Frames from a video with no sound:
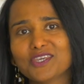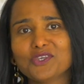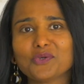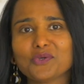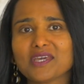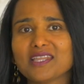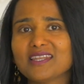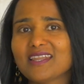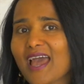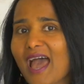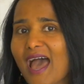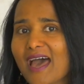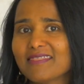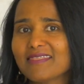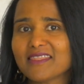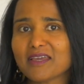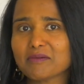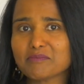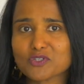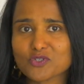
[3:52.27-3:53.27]
You can
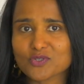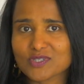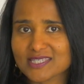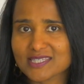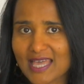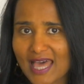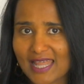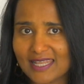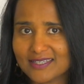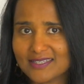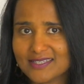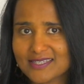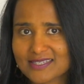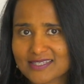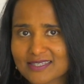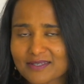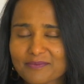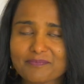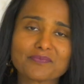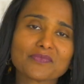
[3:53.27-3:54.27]
add them to
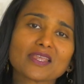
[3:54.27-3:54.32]
salads,